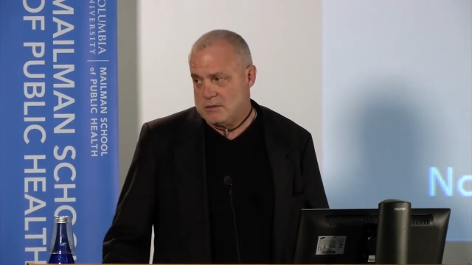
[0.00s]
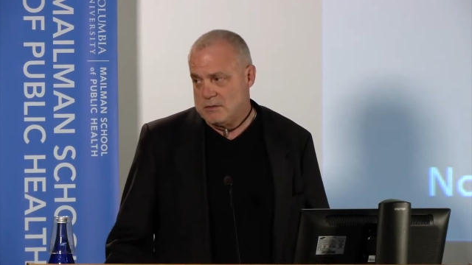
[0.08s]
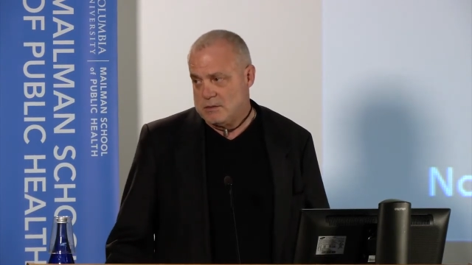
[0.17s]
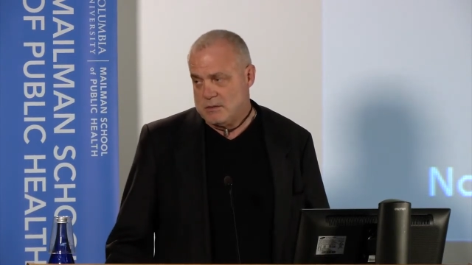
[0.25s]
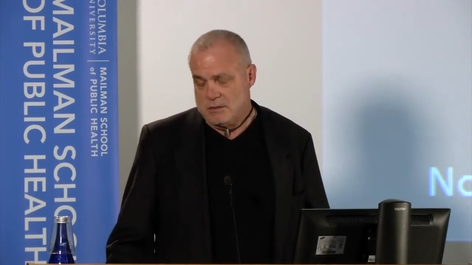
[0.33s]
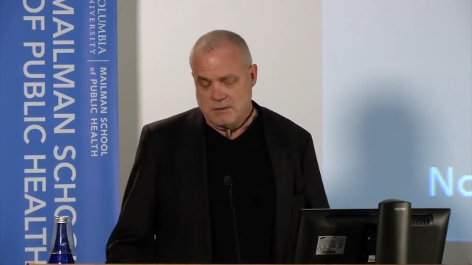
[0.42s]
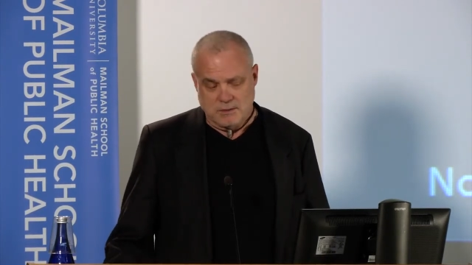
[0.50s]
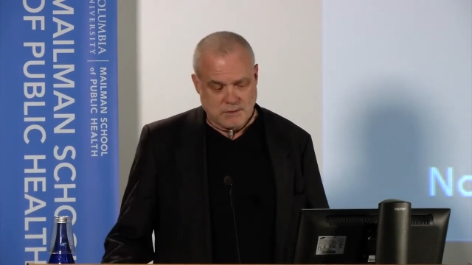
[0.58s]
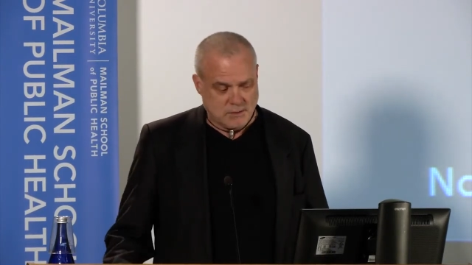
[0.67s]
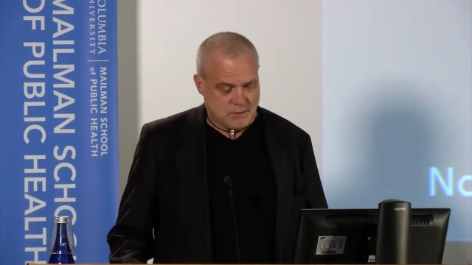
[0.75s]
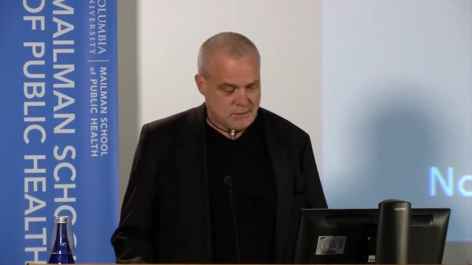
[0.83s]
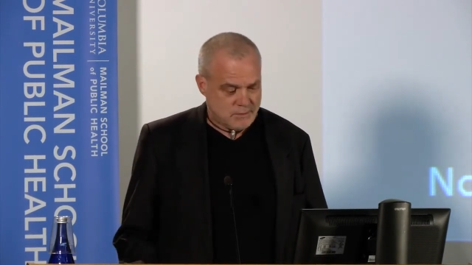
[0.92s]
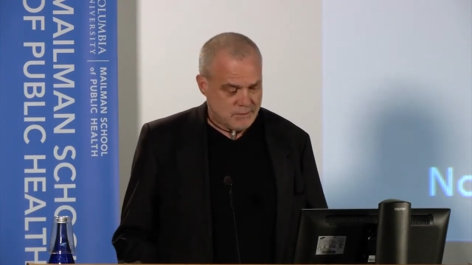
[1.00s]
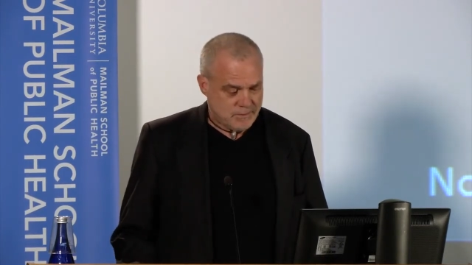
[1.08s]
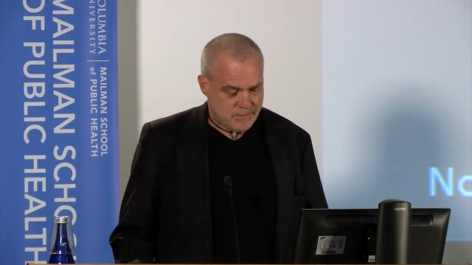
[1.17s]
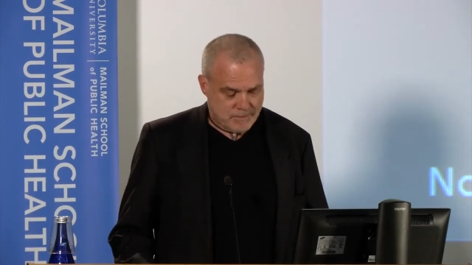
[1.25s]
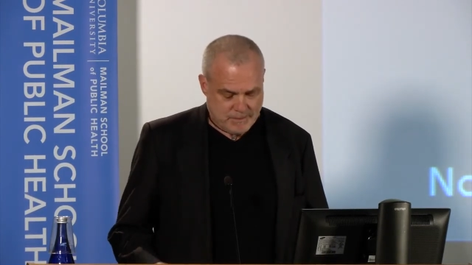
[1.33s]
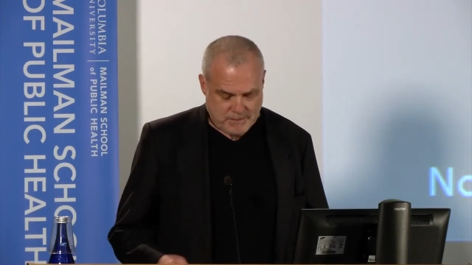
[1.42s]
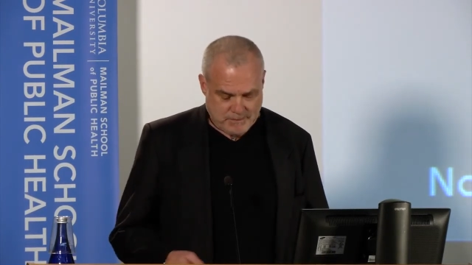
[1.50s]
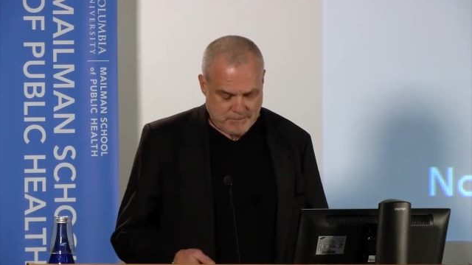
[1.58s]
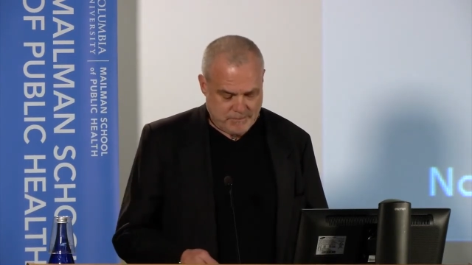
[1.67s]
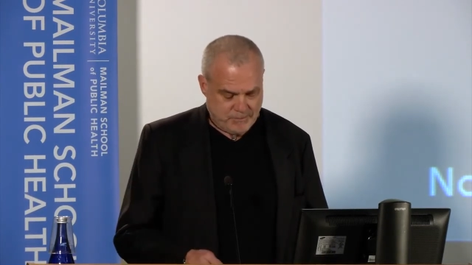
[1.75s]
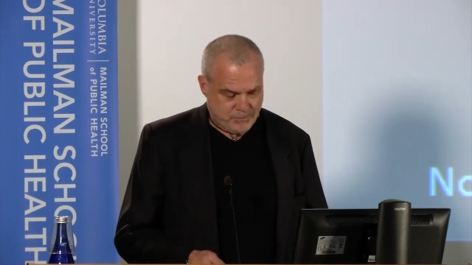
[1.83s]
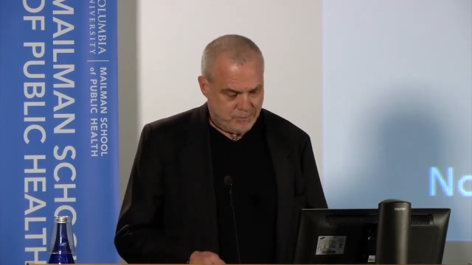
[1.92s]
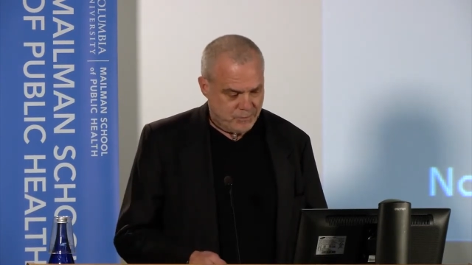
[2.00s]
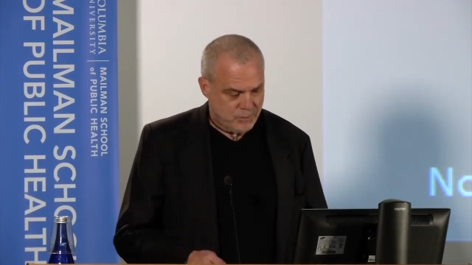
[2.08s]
Nobody speaks.